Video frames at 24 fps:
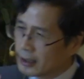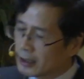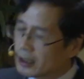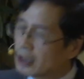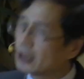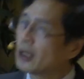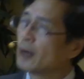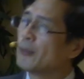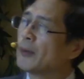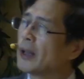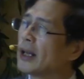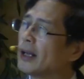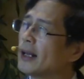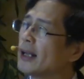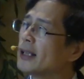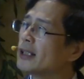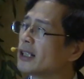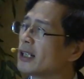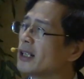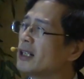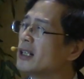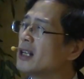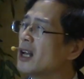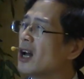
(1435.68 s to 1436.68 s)

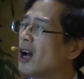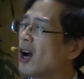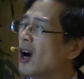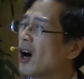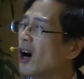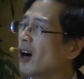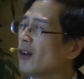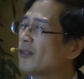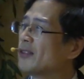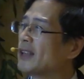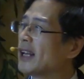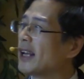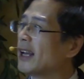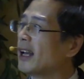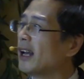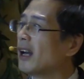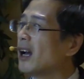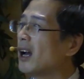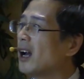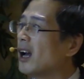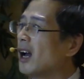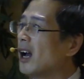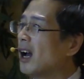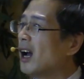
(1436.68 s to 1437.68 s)
determination of the